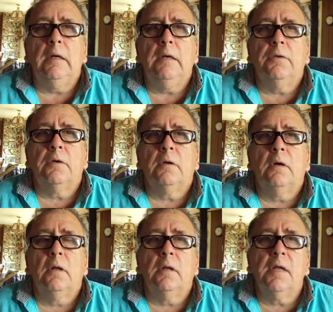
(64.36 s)
either
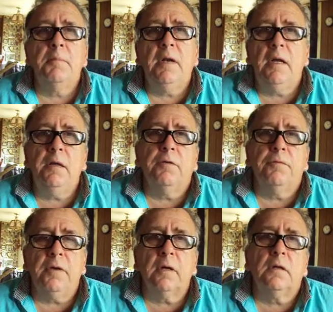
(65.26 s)
eliminate your
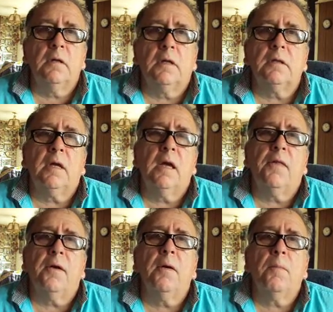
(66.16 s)
vehicle
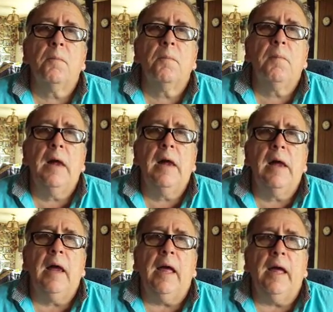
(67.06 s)
altogether
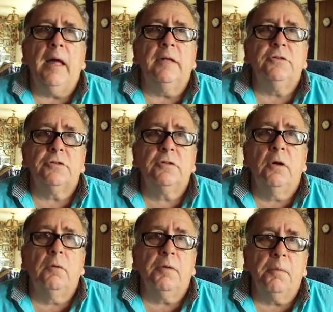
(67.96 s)
and just
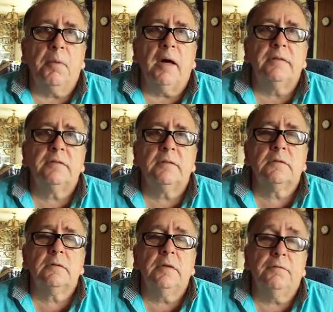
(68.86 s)
go with the bus
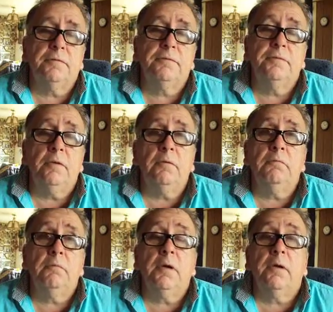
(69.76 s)
if
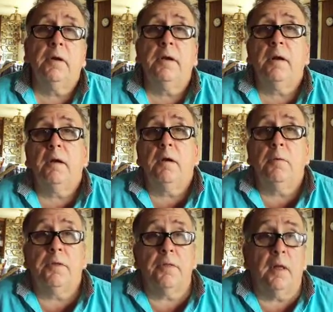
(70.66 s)
you're in an area
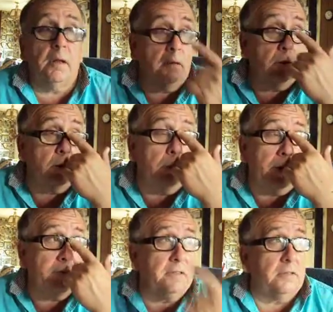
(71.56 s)
with a local
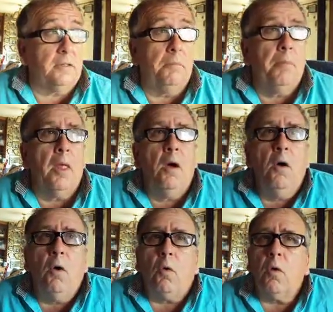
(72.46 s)
bus system,
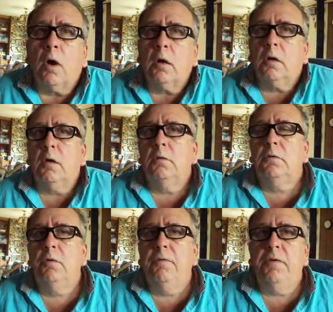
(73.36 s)
or go
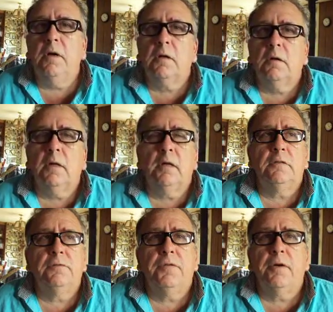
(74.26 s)
to a vehicle that
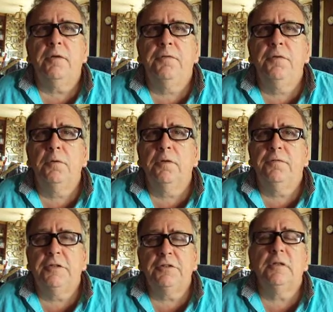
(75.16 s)
is very fuel
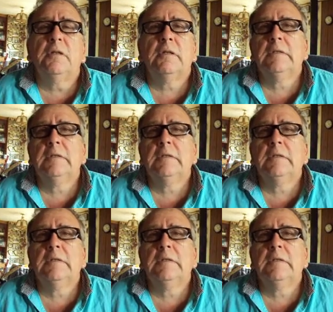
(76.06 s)
efficient